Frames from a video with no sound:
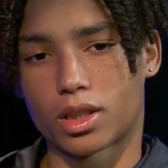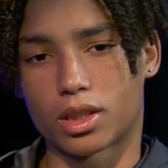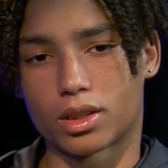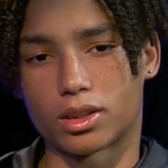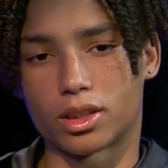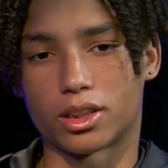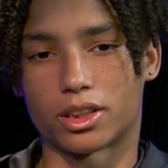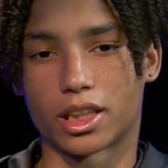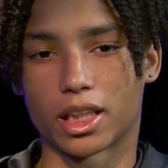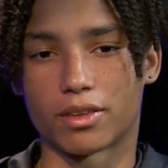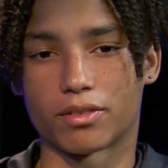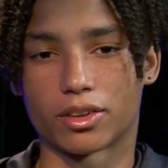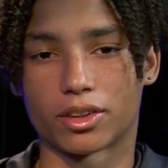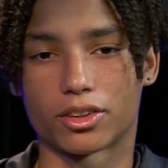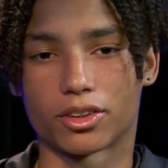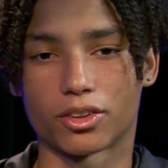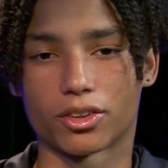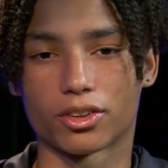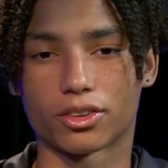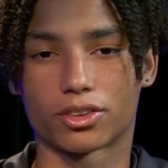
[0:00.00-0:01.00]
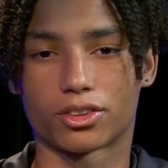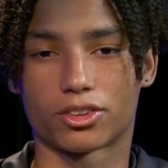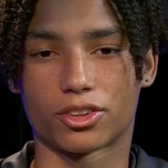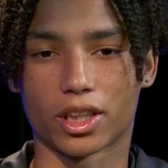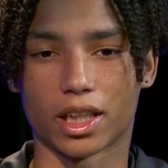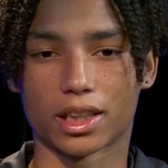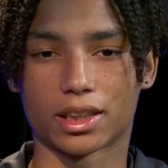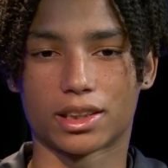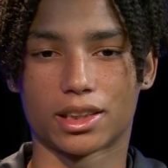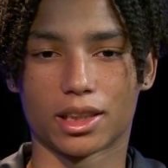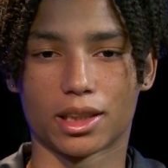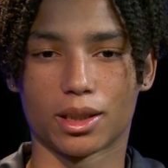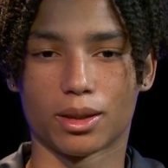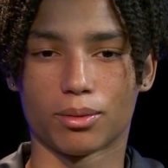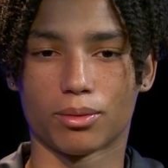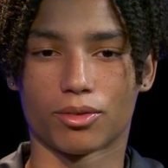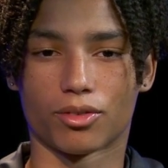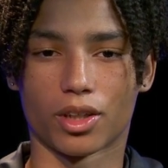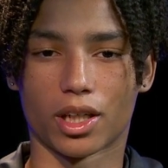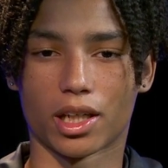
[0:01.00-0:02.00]
The JV girls track
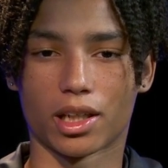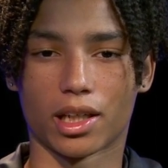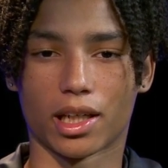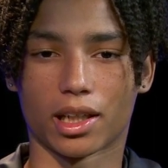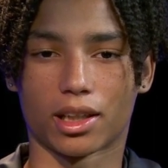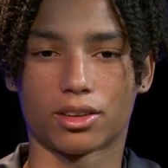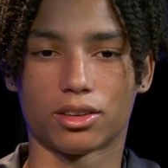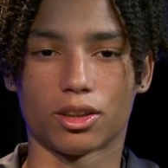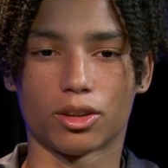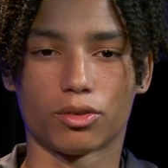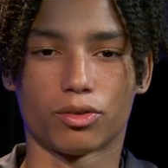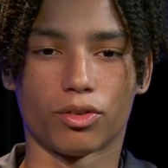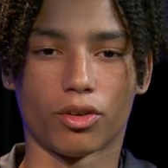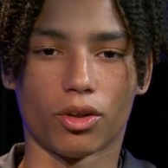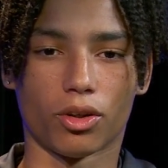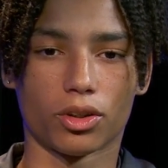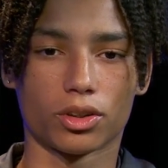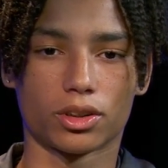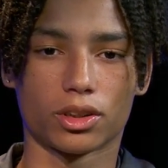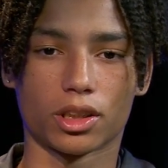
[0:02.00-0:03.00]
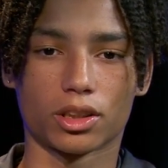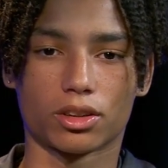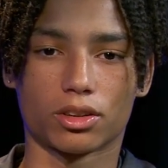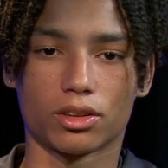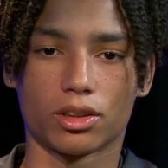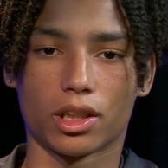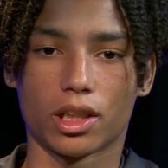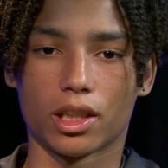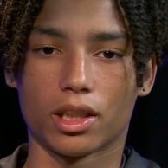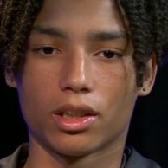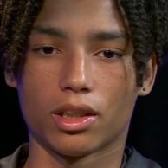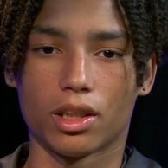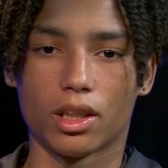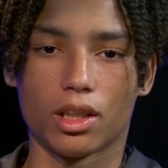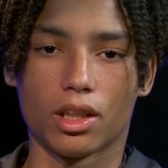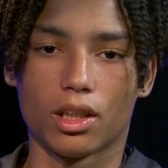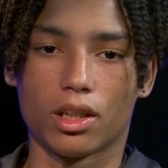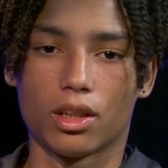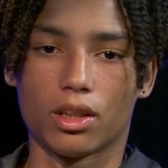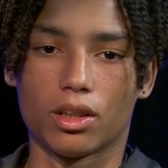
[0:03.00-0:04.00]
team ran at Clear Falls yesterday
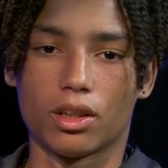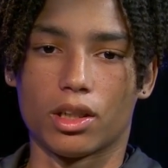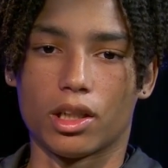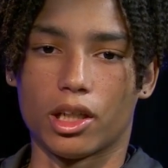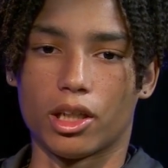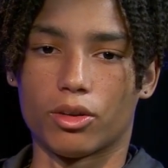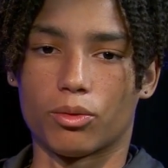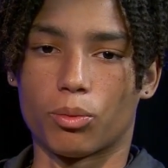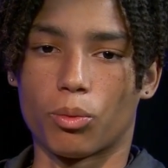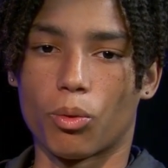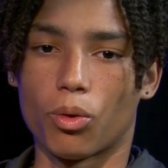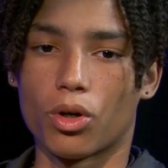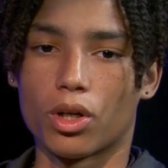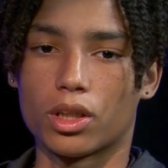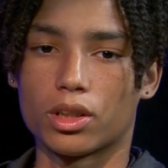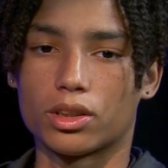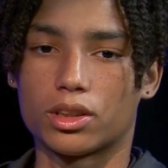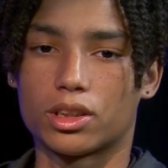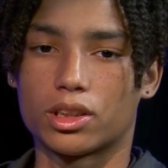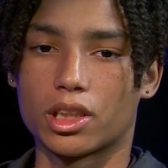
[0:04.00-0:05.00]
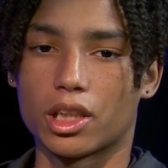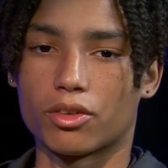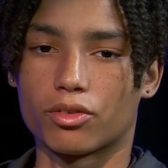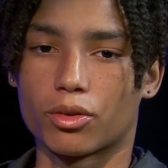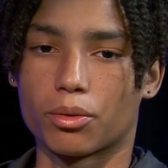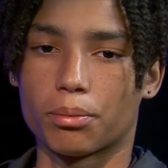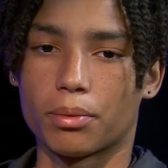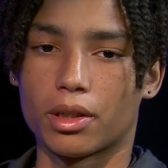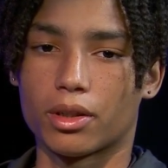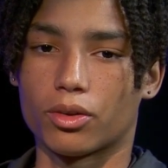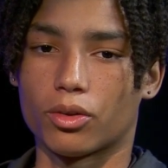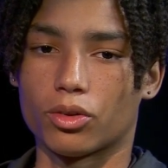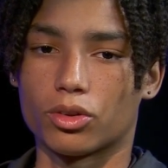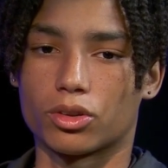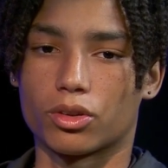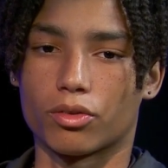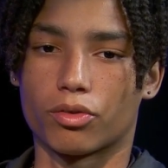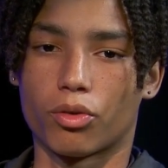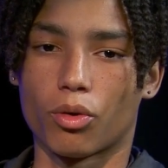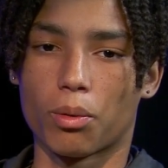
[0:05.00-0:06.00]
and won several medals.
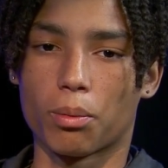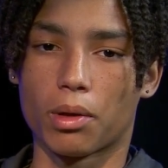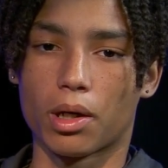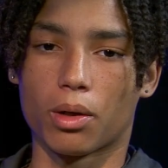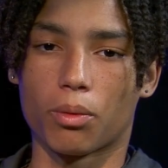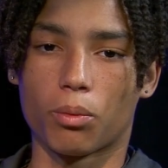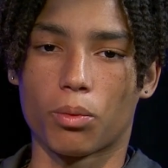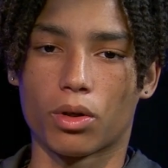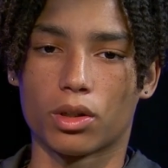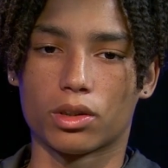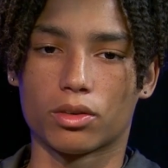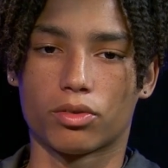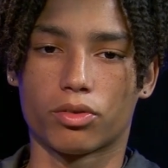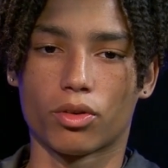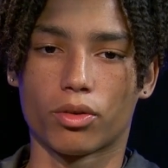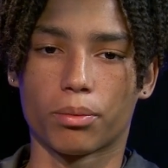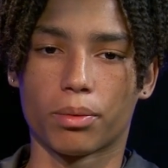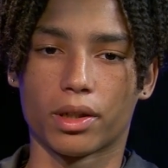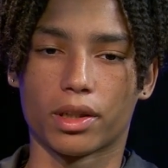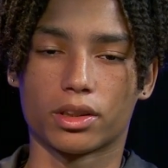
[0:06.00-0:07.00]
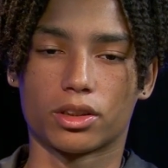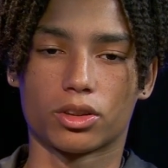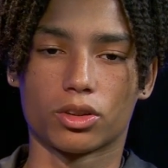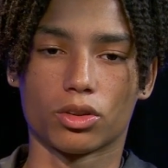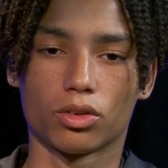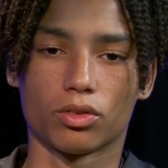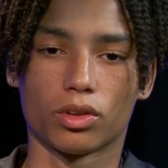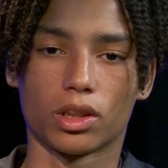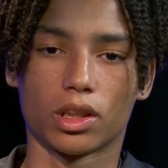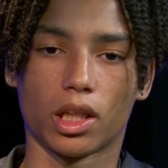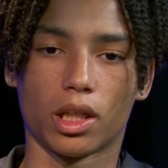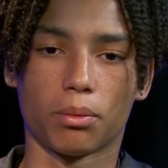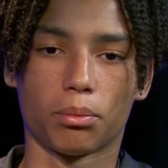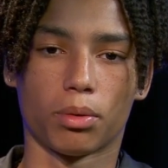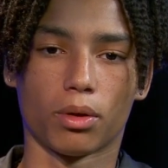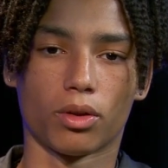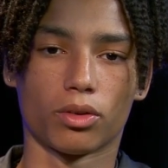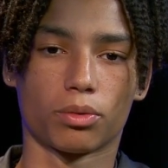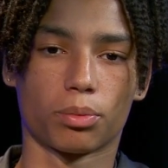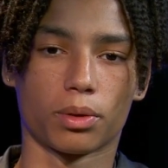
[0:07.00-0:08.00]
The 4x1 and 4x2 relay
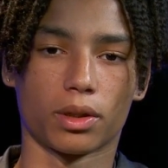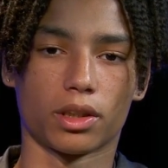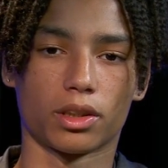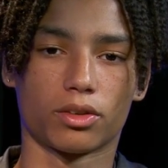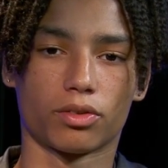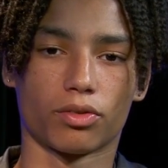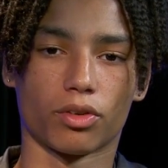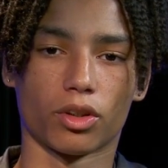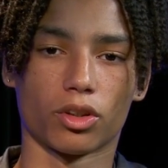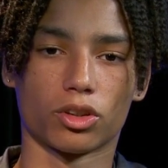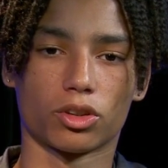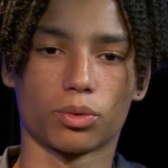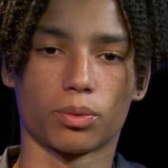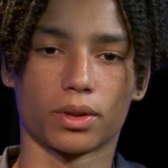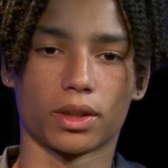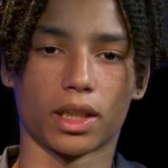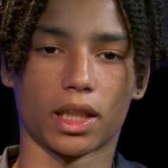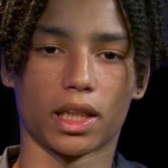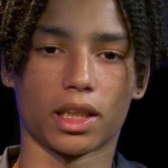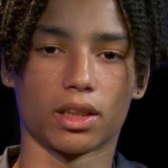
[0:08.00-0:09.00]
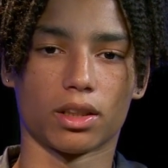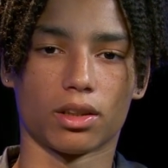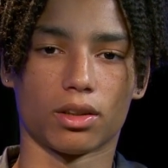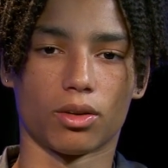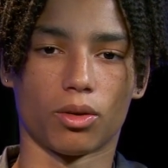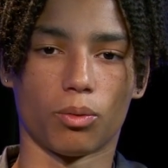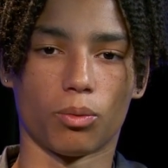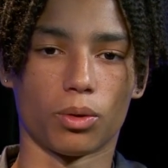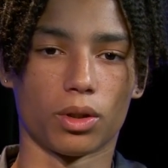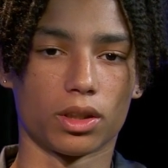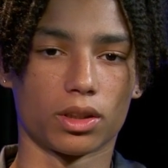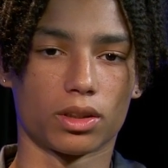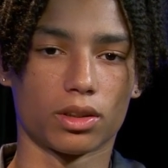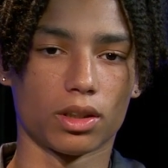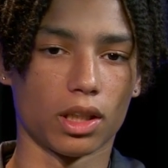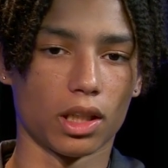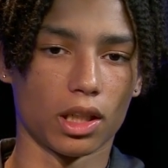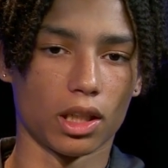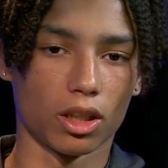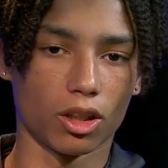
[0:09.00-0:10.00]
both placed first with I, with
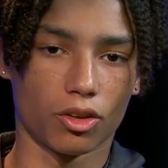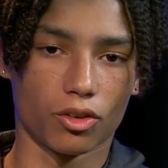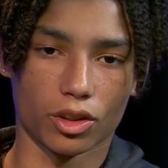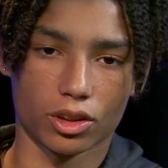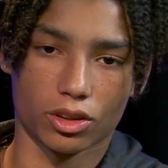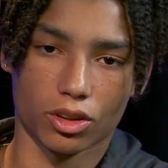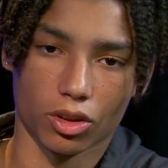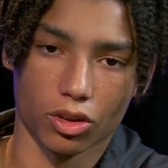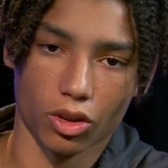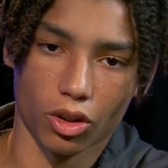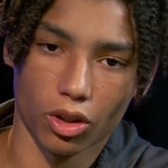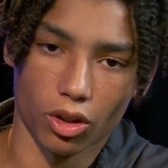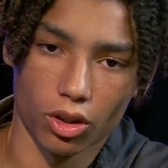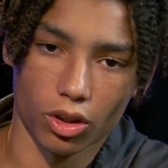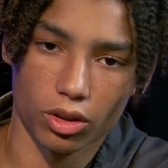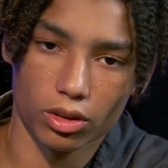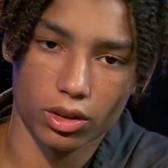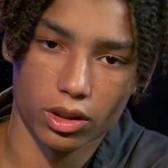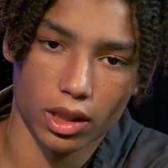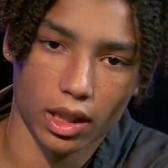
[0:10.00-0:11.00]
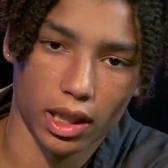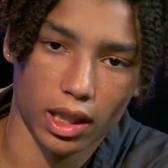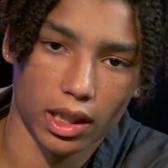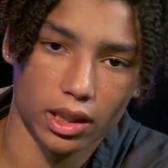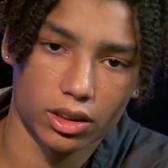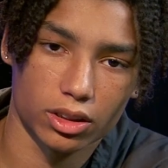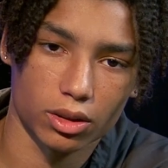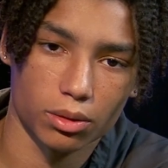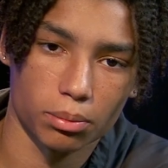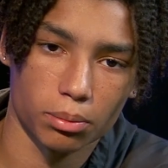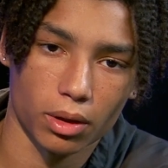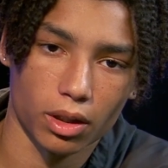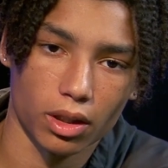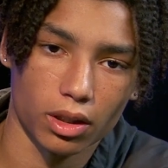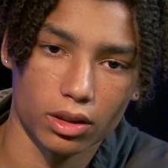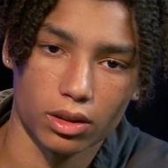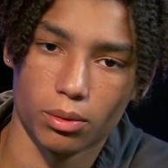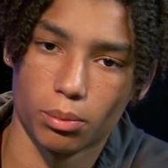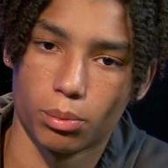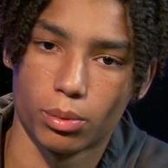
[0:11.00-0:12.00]
Crystal Long, Idra
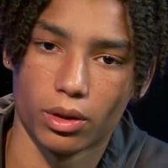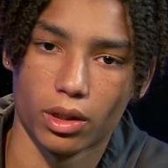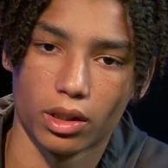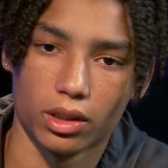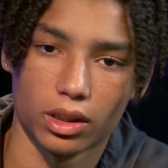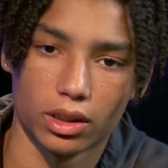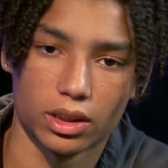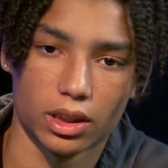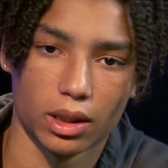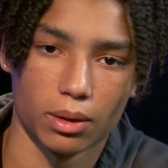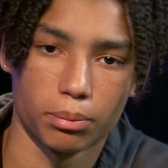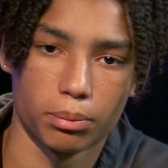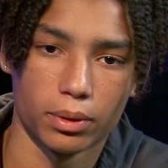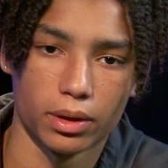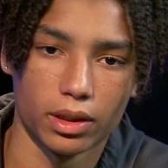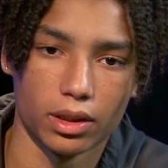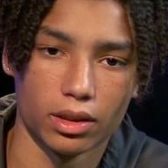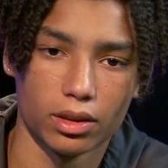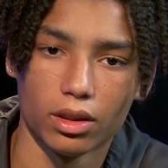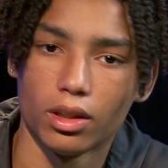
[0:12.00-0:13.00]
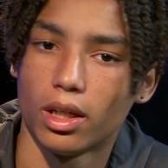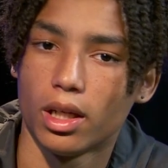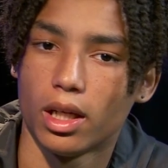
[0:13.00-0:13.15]
Mock, Brianna Champine,